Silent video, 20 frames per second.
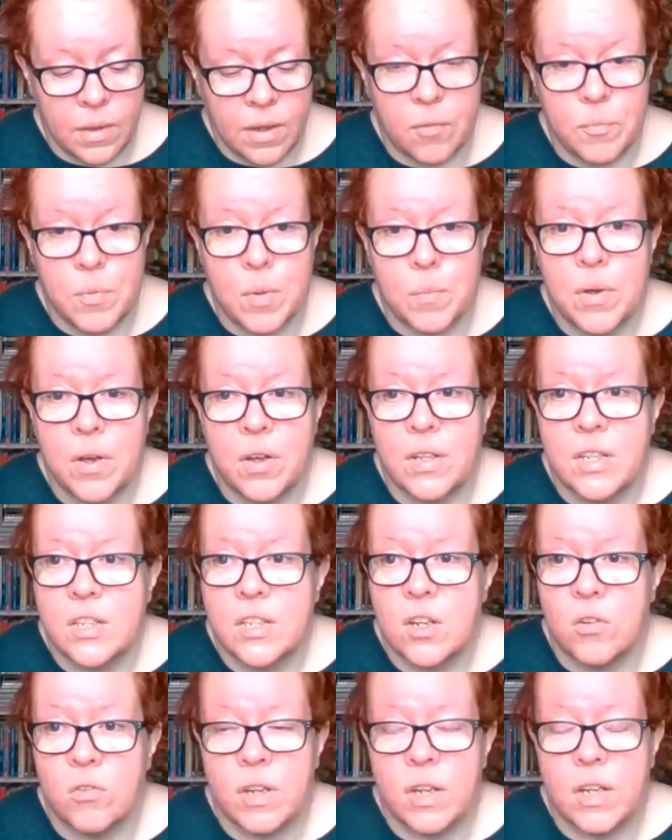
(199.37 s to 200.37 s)
I've been part of this
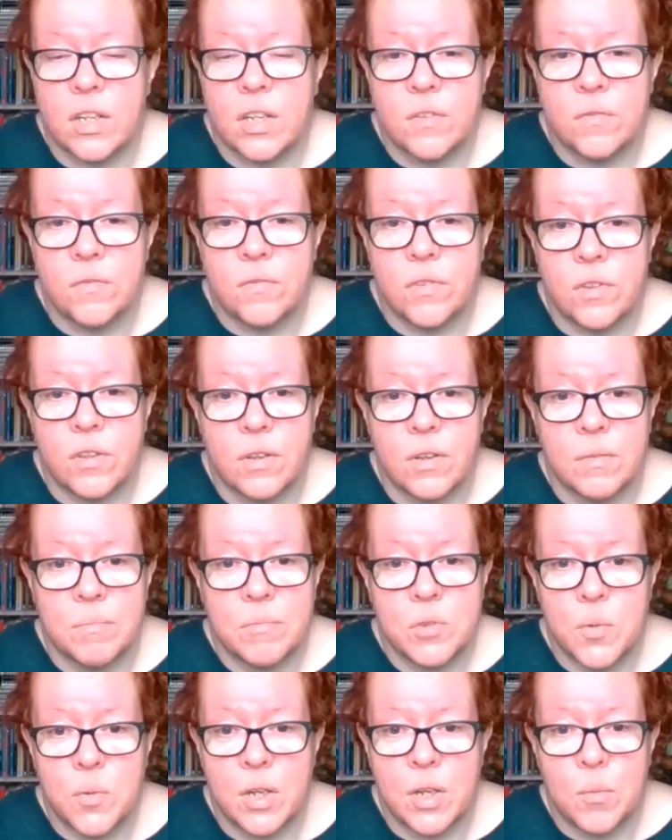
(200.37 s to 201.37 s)
congregation for
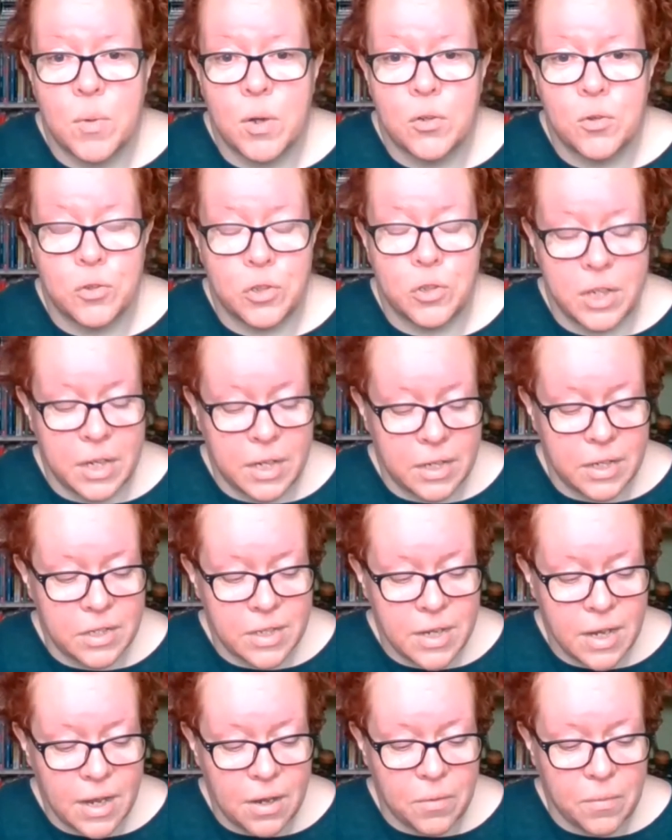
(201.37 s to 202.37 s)
21 odd years
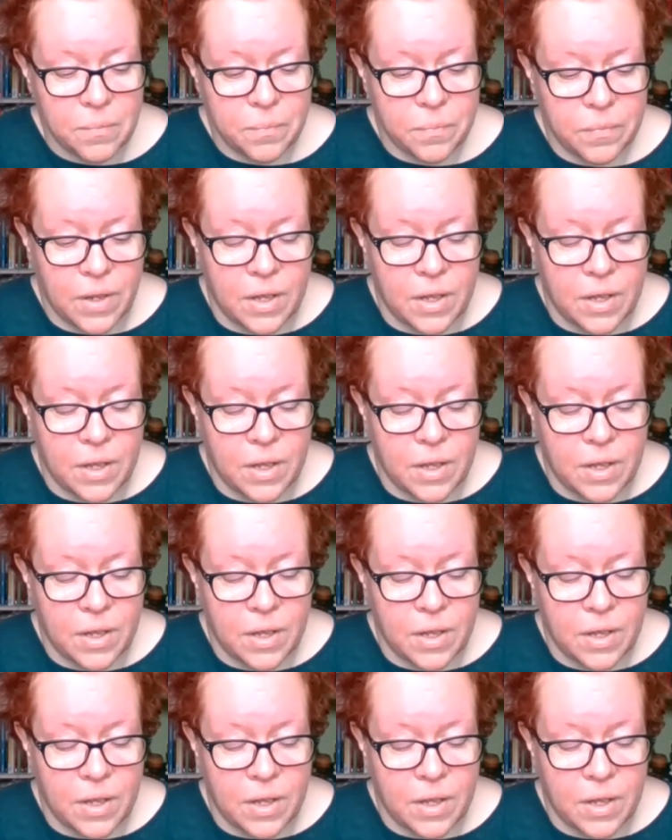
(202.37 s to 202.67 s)
now,